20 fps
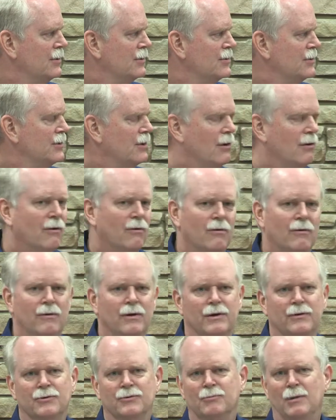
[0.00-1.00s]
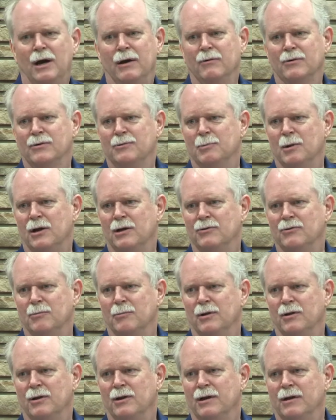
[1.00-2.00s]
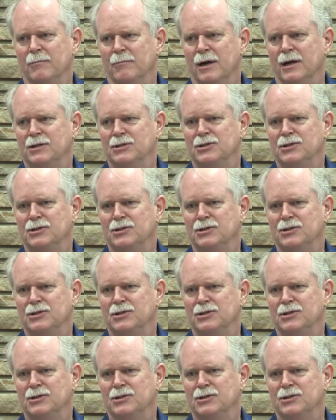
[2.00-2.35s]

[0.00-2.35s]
So it was my responsibility in my